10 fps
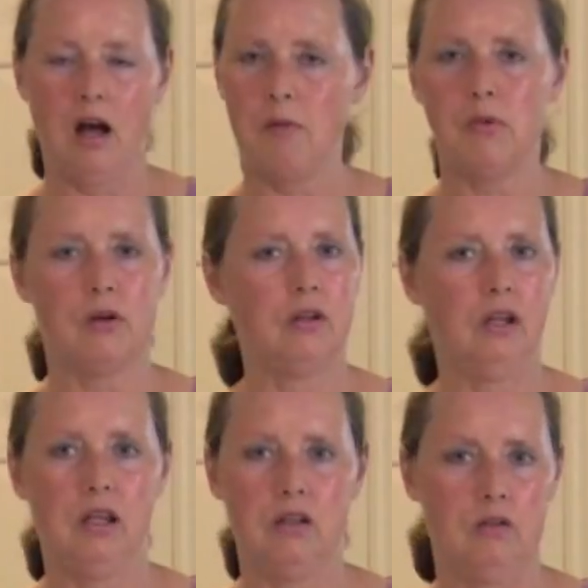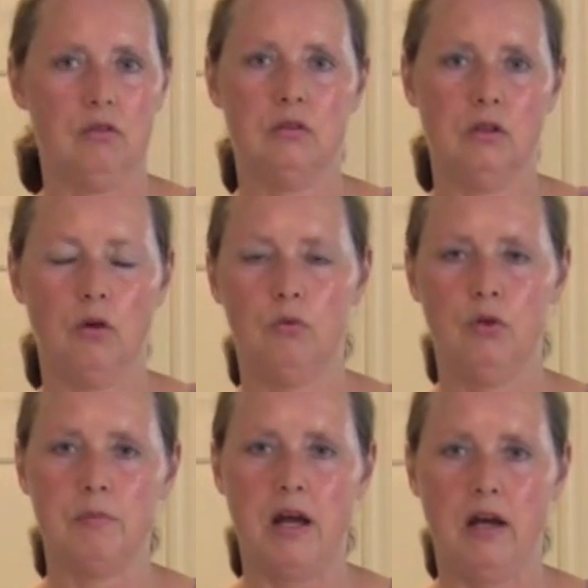I'm not going to let you
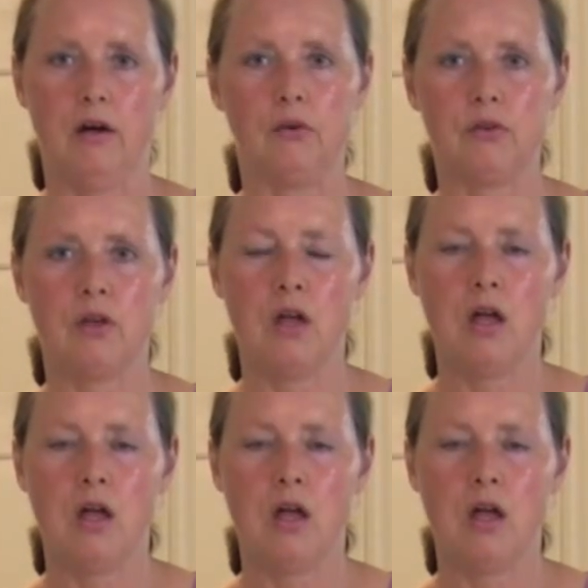ruin my health.